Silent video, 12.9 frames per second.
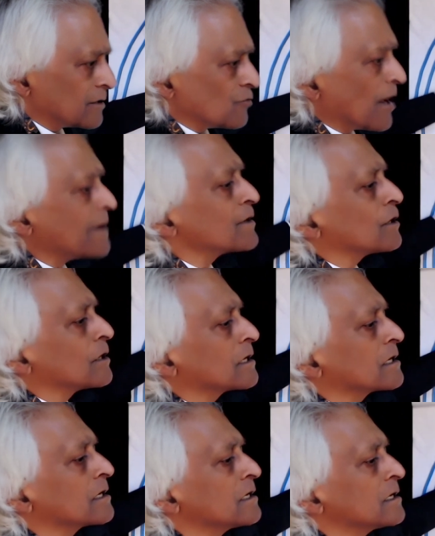grammar
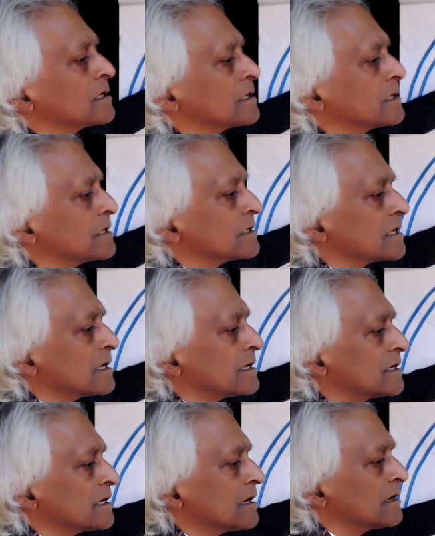
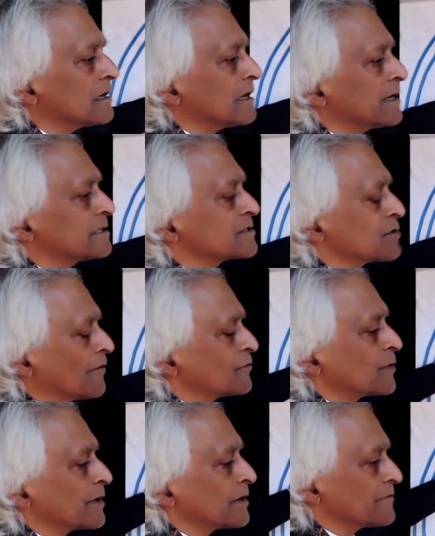and
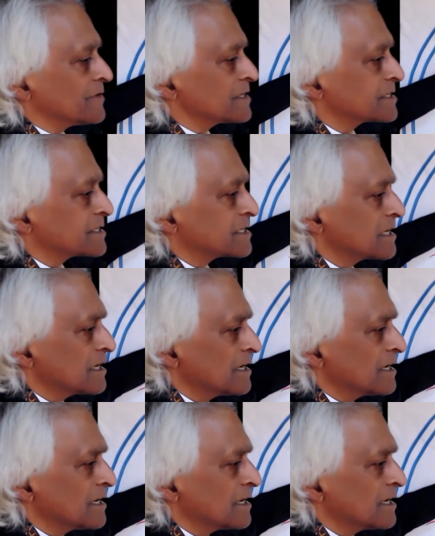software of this